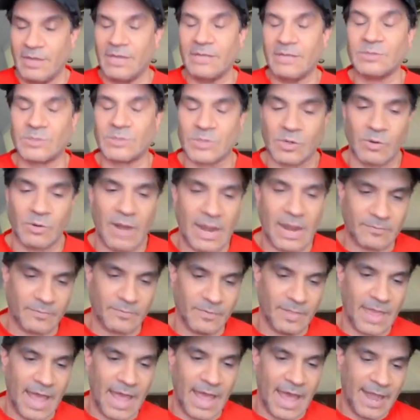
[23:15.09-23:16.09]
And he was correct
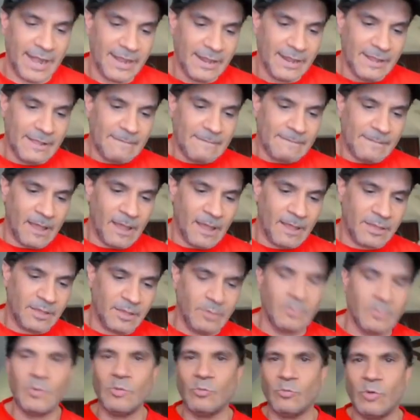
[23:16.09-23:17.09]
for that.
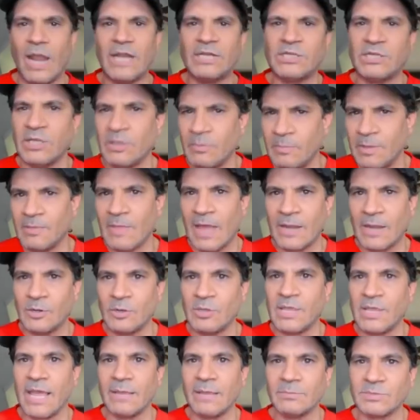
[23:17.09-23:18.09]
Reggie, you mean that new
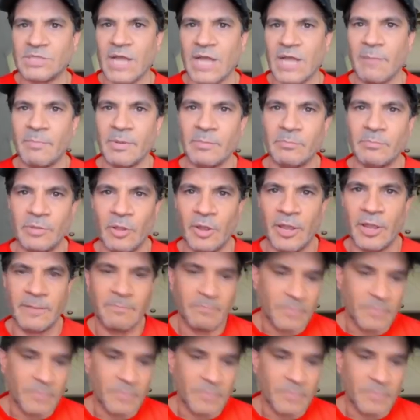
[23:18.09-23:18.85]
GameStop employee?